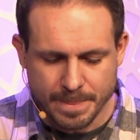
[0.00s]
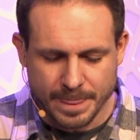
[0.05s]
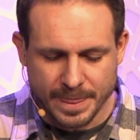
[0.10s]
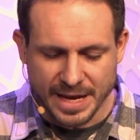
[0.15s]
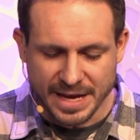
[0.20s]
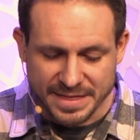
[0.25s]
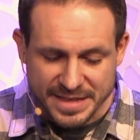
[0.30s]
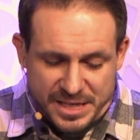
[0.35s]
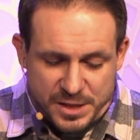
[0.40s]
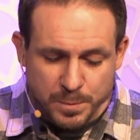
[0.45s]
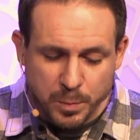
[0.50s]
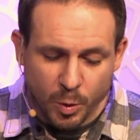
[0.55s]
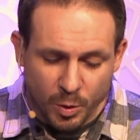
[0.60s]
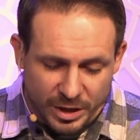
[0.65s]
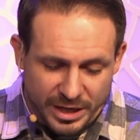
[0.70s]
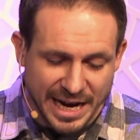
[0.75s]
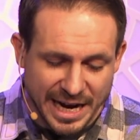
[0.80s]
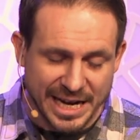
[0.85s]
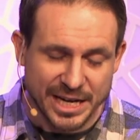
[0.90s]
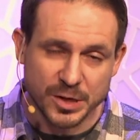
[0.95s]
And this poor
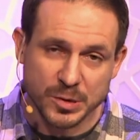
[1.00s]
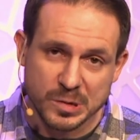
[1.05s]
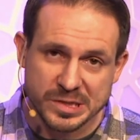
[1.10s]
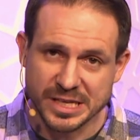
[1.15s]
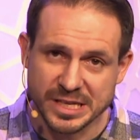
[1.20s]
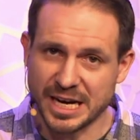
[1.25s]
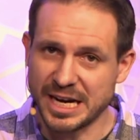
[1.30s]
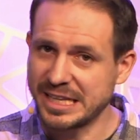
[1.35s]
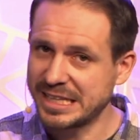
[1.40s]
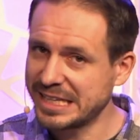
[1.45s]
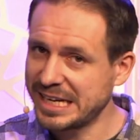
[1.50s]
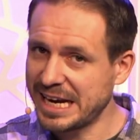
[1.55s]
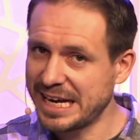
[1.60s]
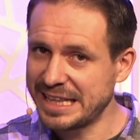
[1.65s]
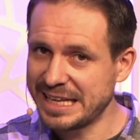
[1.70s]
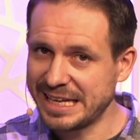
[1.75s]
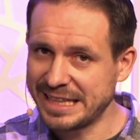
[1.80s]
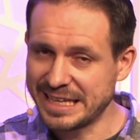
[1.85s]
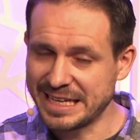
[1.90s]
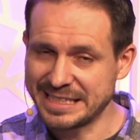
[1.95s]
guy, Uzzah, the guy
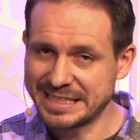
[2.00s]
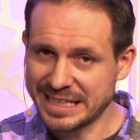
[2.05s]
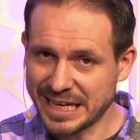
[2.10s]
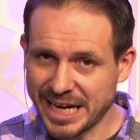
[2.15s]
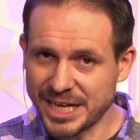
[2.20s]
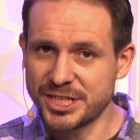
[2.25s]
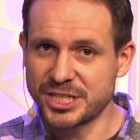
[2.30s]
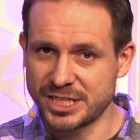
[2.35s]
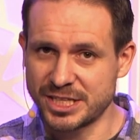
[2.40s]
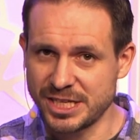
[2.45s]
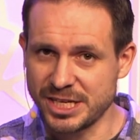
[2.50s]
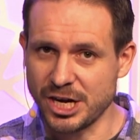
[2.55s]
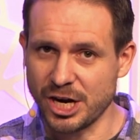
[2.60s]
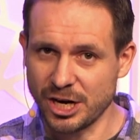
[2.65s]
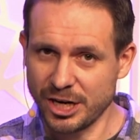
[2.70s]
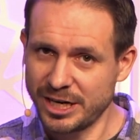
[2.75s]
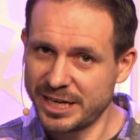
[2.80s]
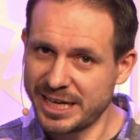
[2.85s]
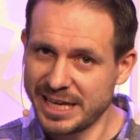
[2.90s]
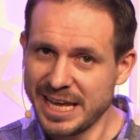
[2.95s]
that touched the
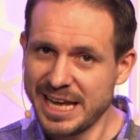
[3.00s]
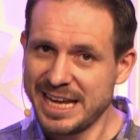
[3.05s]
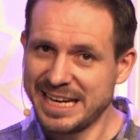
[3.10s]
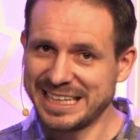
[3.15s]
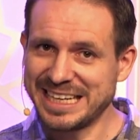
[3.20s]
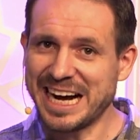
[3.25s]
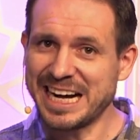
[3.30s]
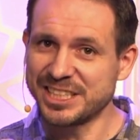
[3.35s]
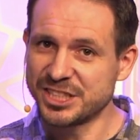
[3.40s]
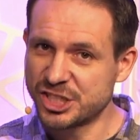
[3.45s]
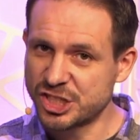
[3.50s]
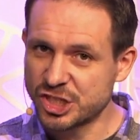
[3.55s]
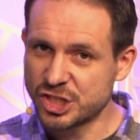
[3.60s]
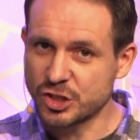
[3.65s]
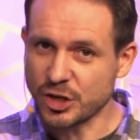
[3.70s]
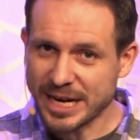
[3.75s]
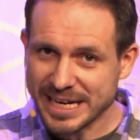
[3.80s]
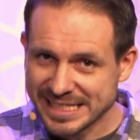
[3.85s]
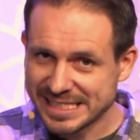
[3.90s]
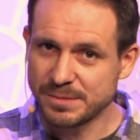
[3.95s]
ark, God
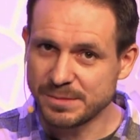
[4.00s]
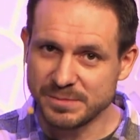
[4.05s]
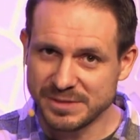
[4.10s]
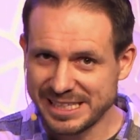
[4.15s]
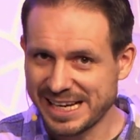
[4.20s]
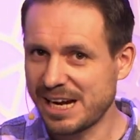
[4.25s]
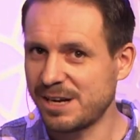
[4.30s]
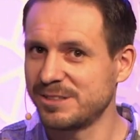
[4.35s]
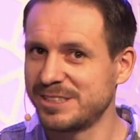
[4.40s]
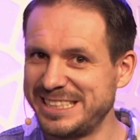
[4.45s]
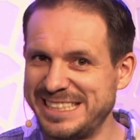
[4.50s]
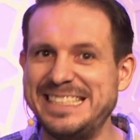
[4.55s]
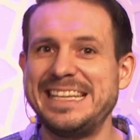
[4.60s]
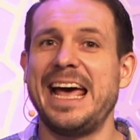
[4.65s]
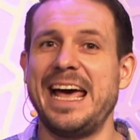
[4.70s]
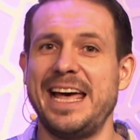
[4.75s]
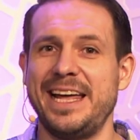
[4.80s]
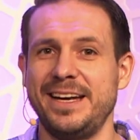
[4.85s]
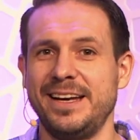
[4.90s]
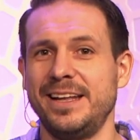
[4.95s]
strikes him down
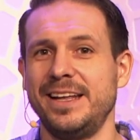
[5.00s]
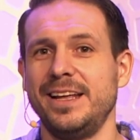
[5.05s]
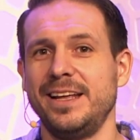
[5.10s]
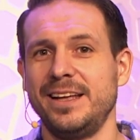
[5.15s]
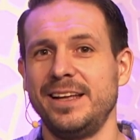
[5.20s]
dead